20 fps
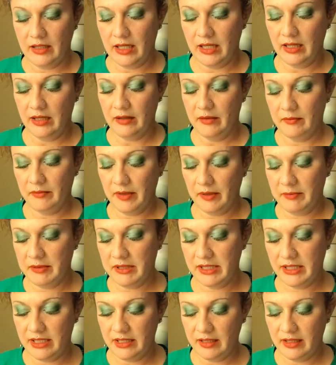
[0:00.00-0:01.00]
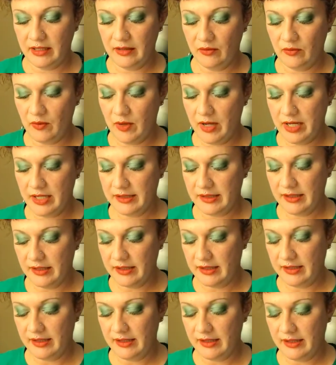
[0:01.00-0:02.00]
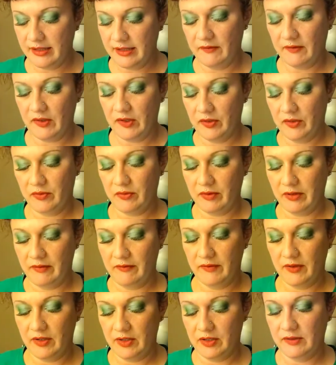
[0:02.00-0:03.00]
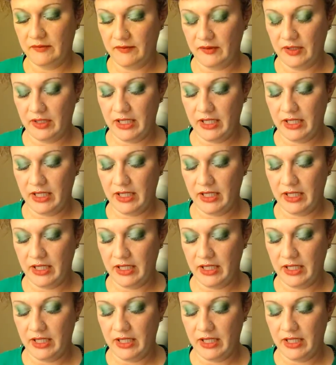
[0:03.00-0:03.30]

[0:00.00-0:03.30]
Um, let me see. Why is the Seven of Earth reversed?